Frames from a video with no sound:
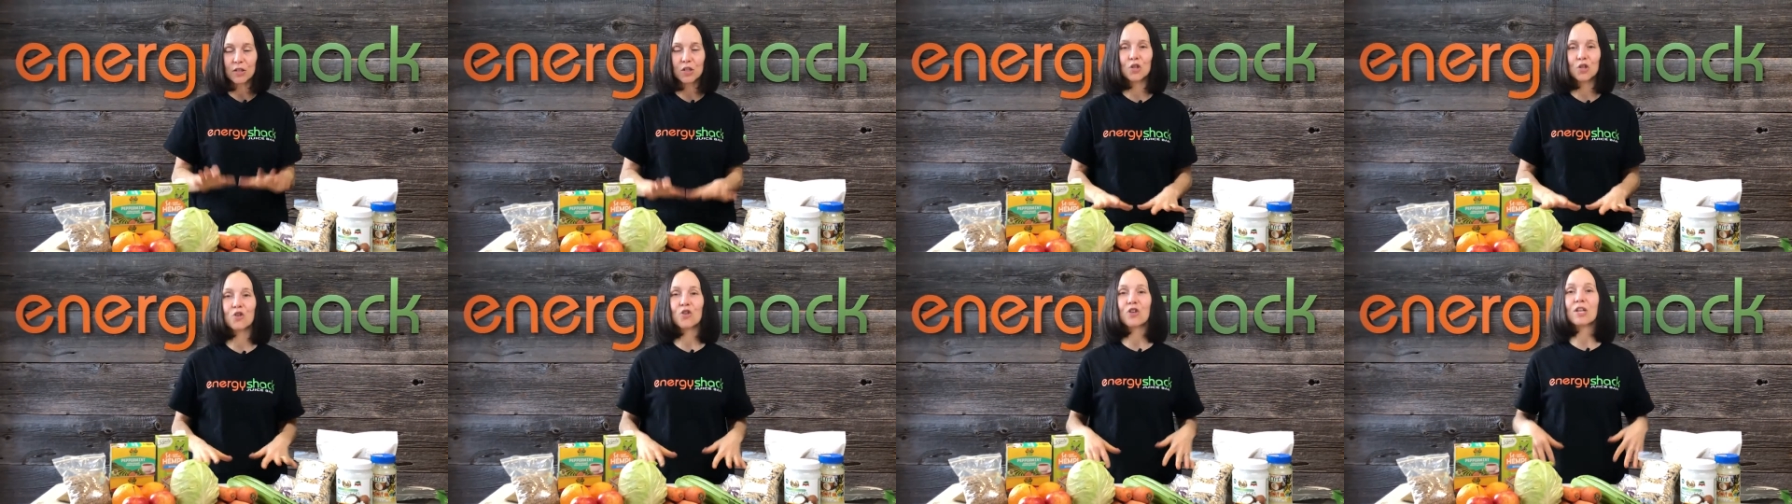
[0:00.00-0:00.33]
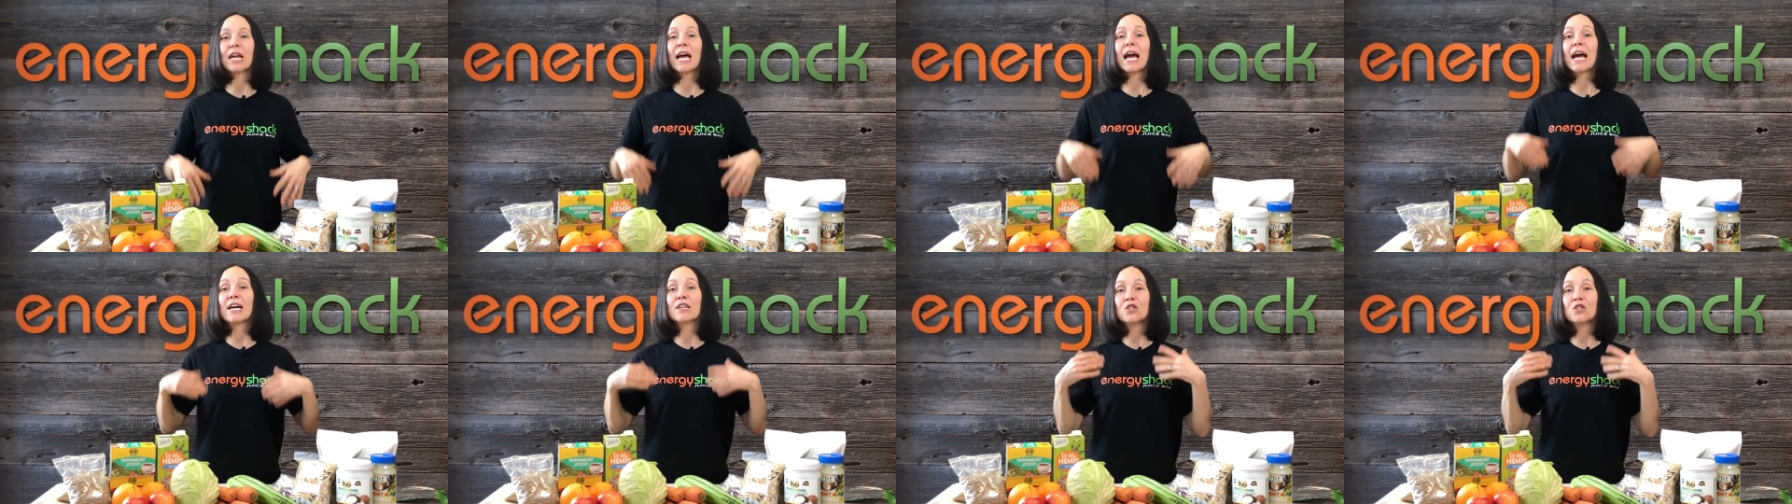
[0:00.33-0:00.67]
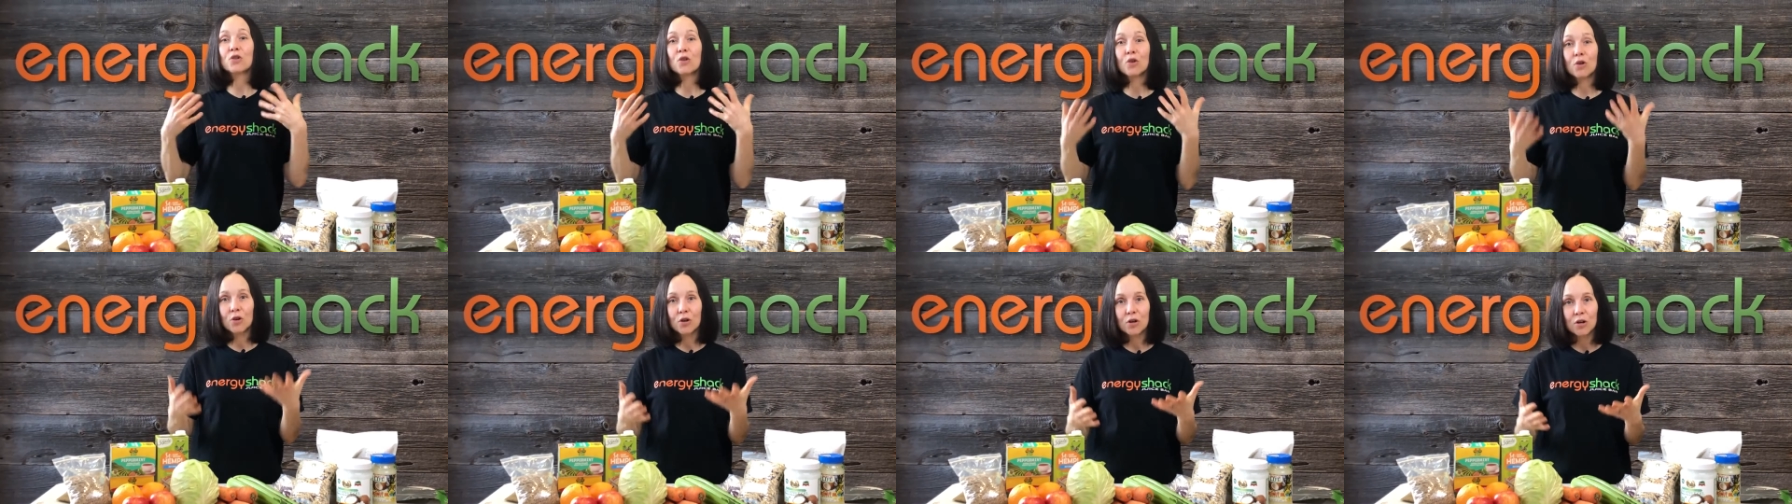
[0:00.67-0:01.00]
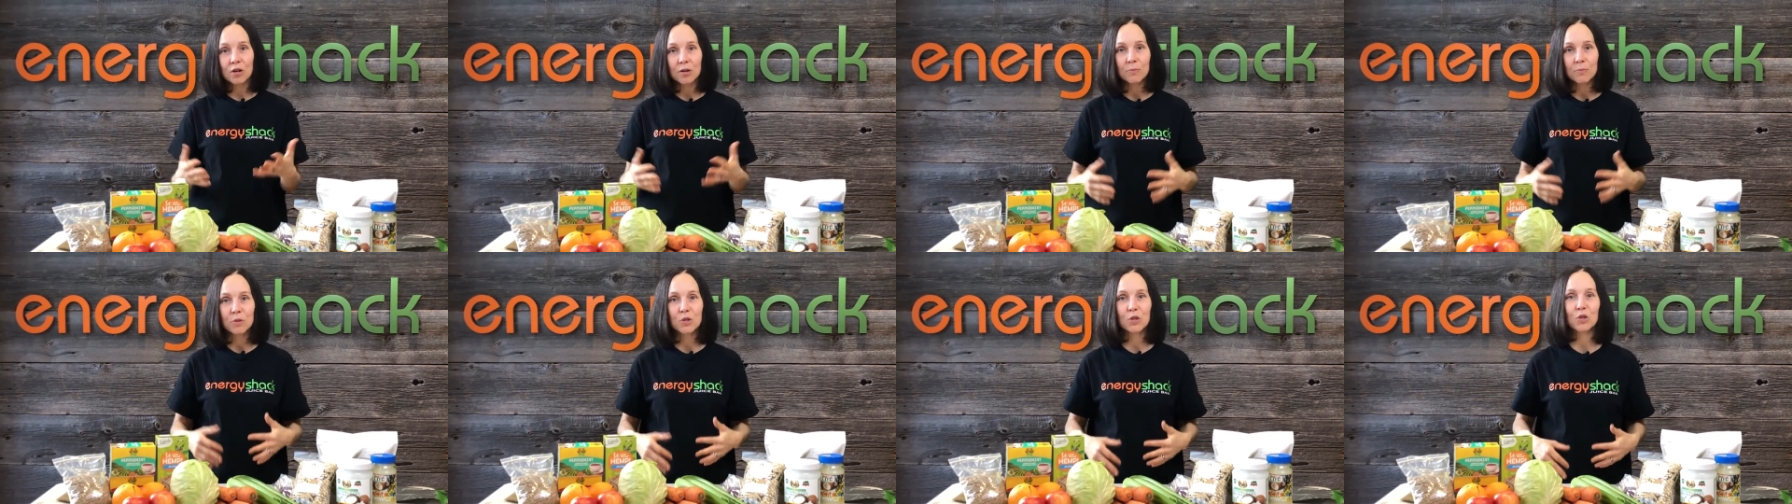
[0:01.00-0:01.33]
So you're going to add your
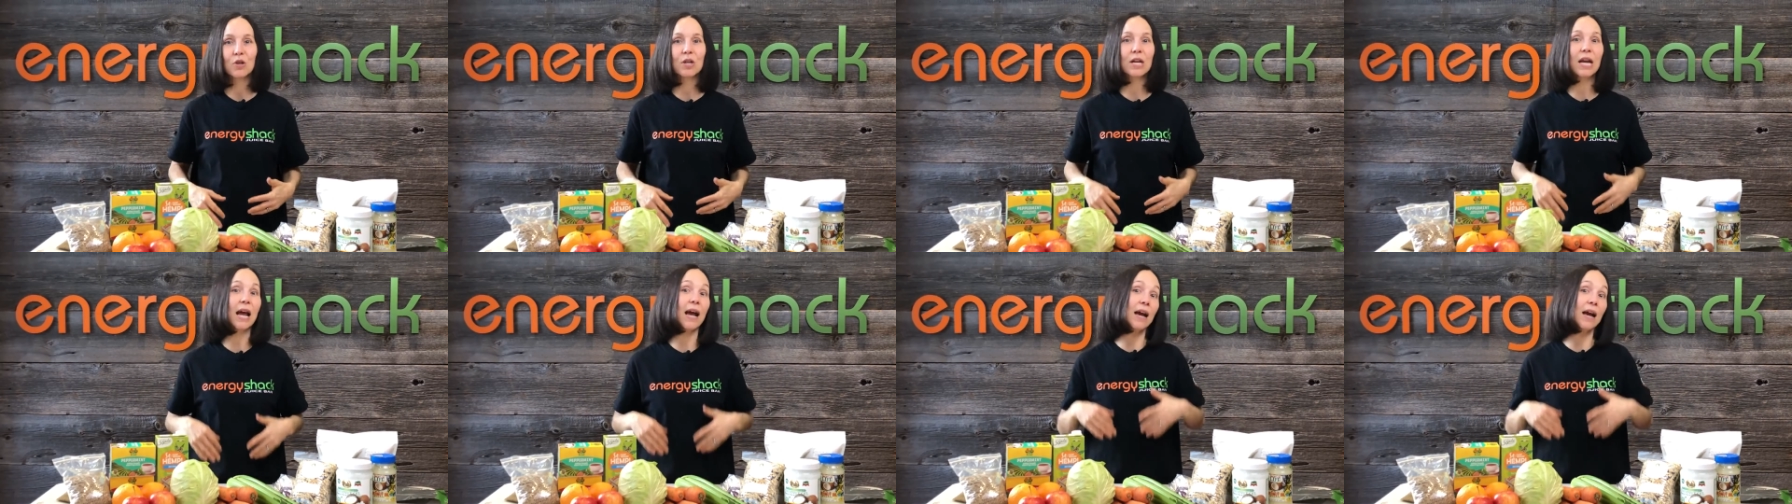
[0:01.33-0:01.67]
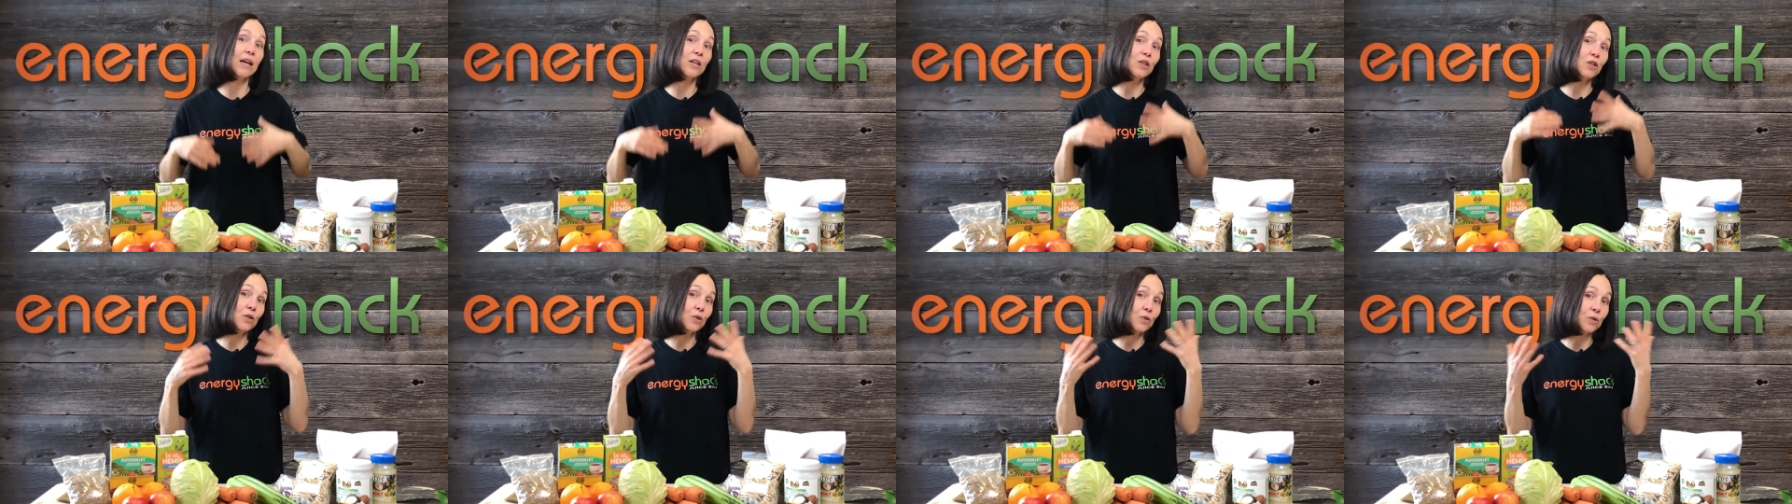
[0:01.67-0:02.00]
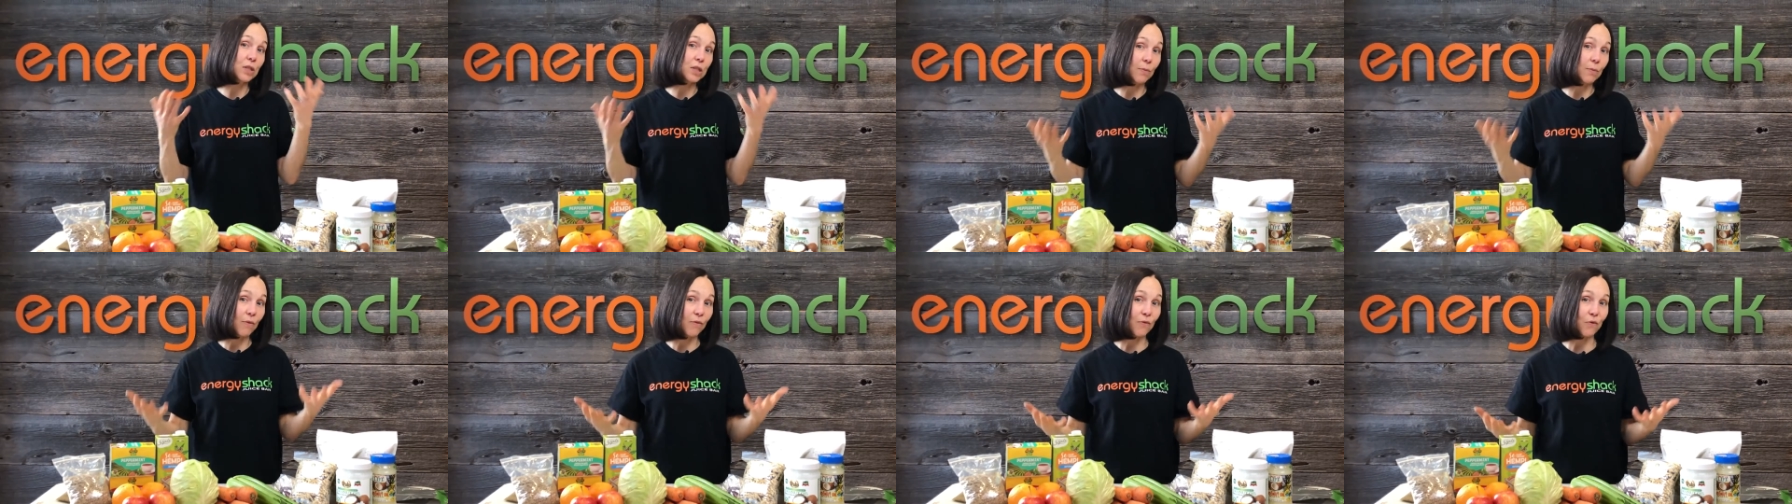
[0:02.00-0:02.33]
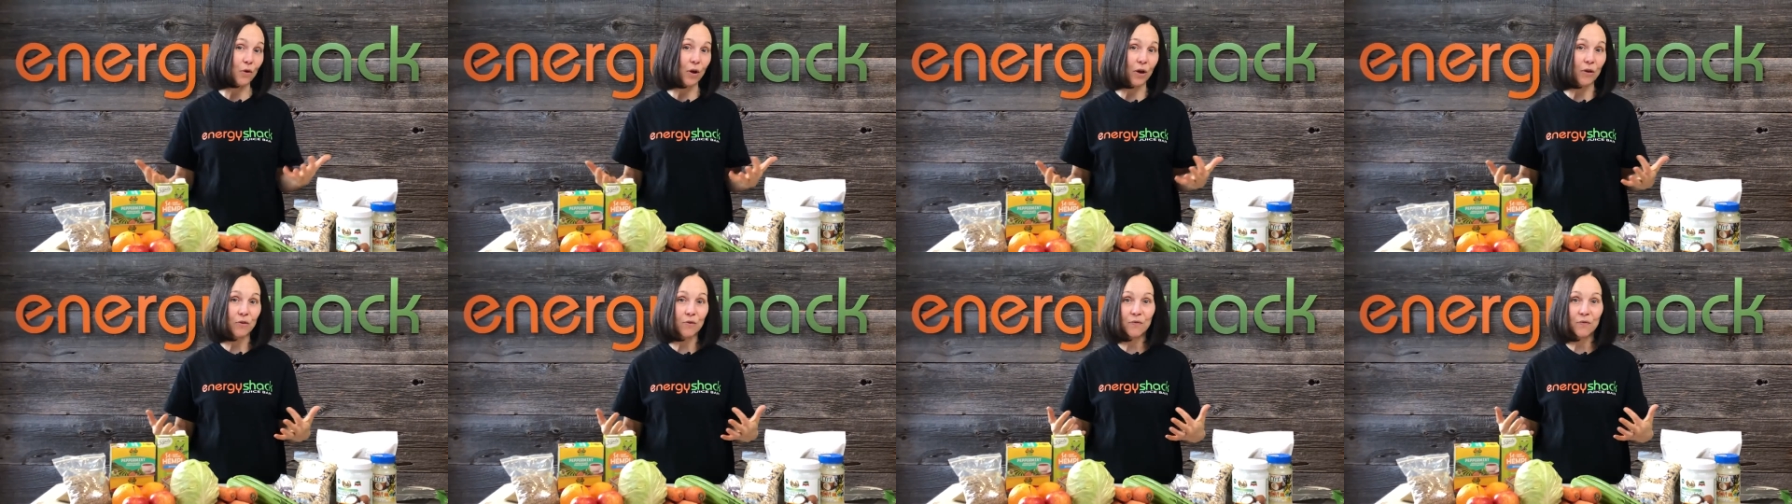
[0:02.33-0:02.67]
herbs, you're going to add, some of
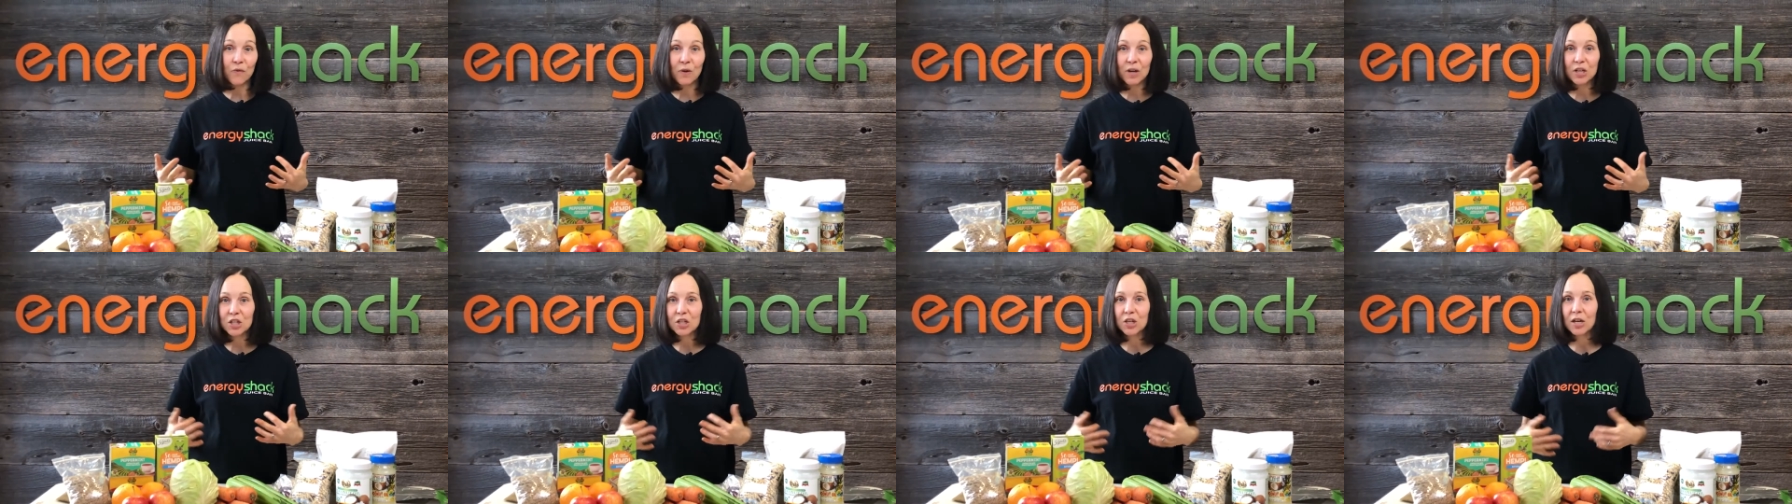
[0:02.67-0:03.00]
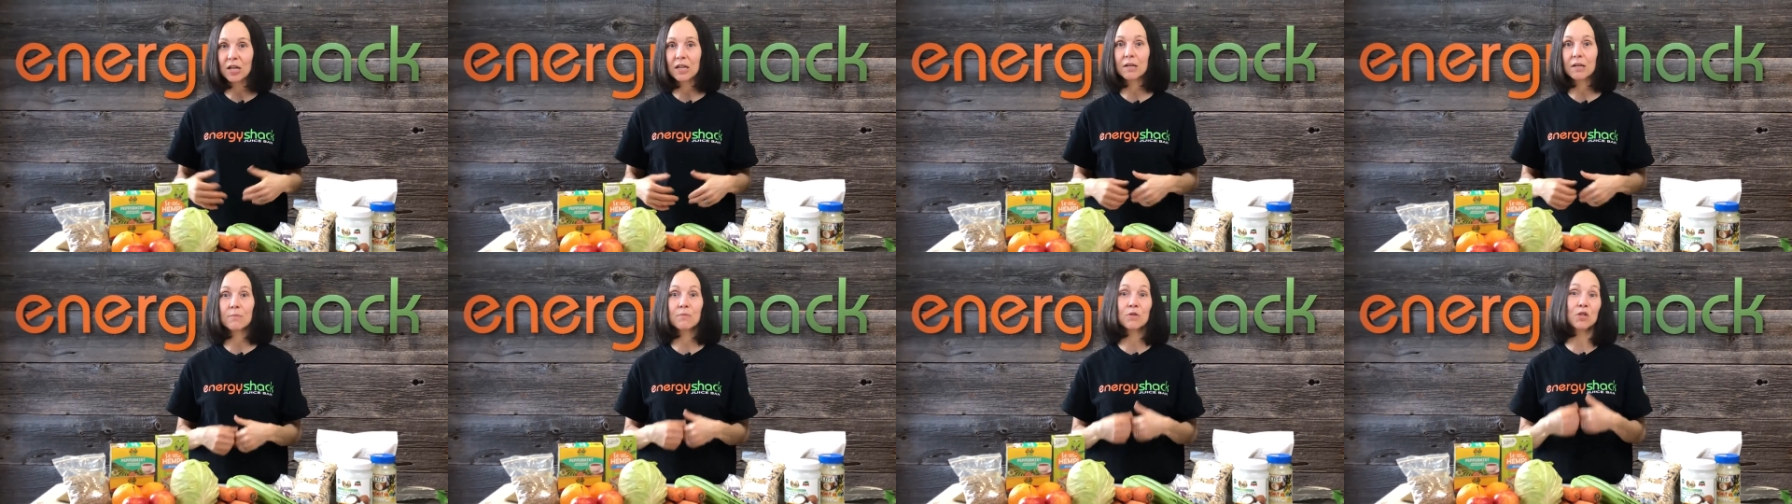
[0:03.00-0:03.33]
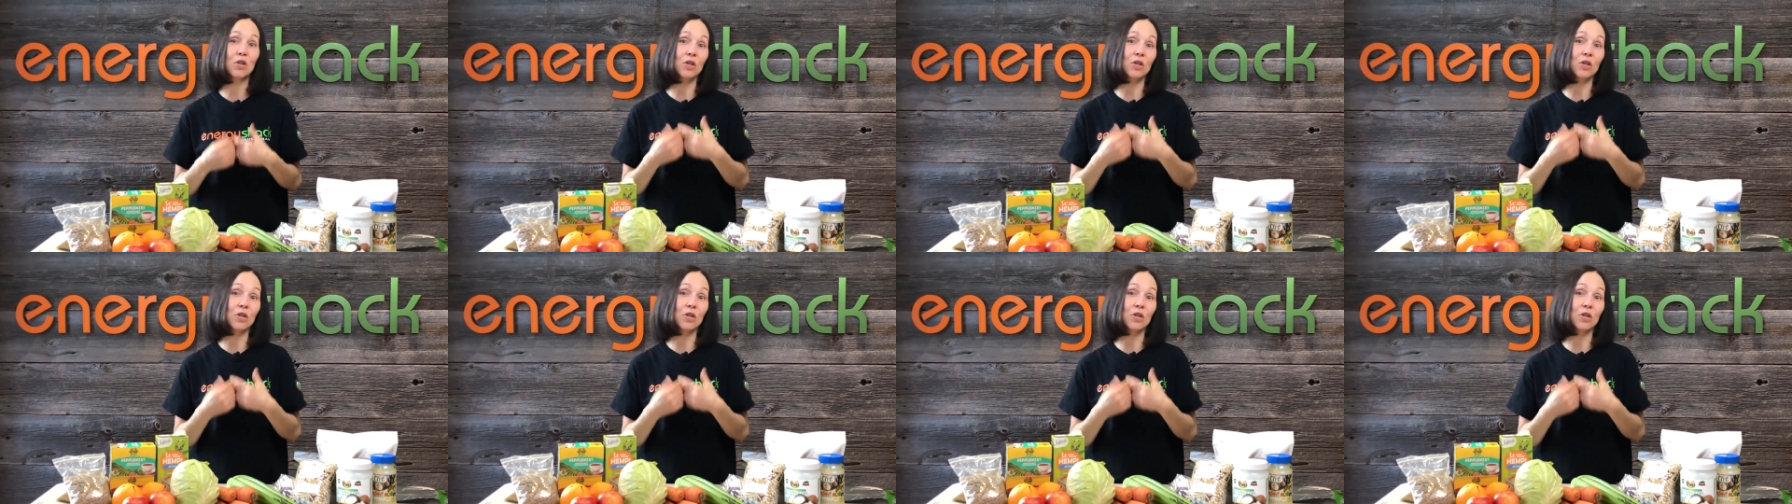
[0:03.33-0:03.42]
your other fresh items,